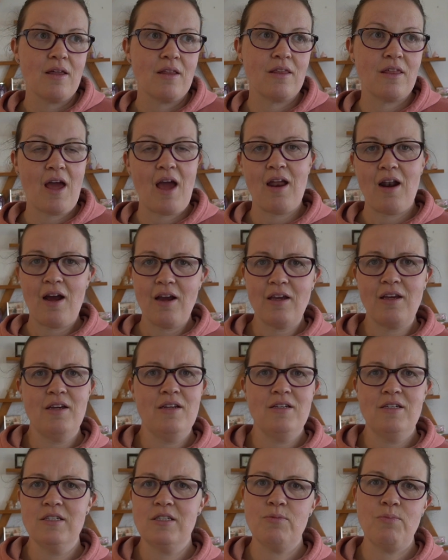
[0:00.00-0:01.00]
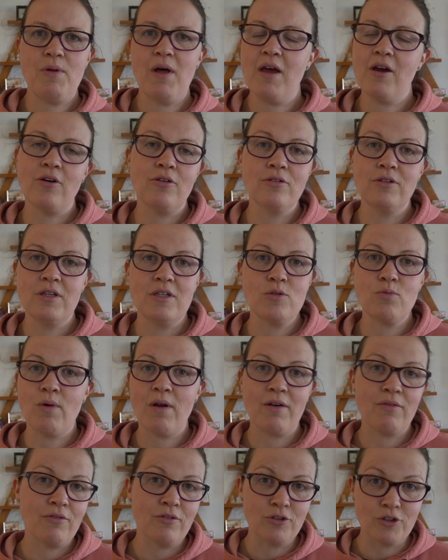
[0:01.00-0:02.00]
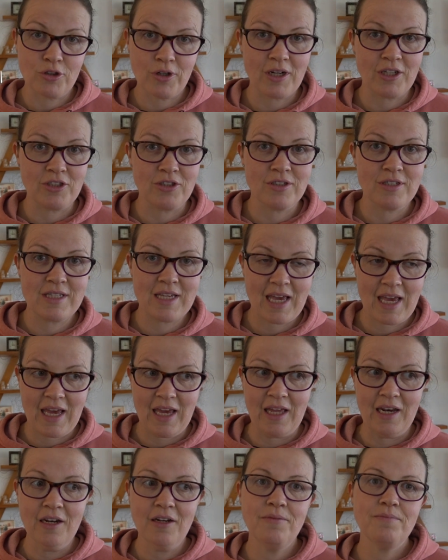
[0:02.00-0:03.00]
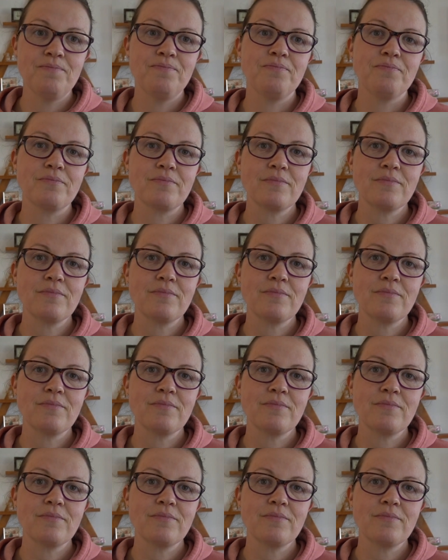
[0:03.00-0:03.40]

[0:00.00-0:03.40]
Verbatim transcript: that I can display all these wonderful treasures in.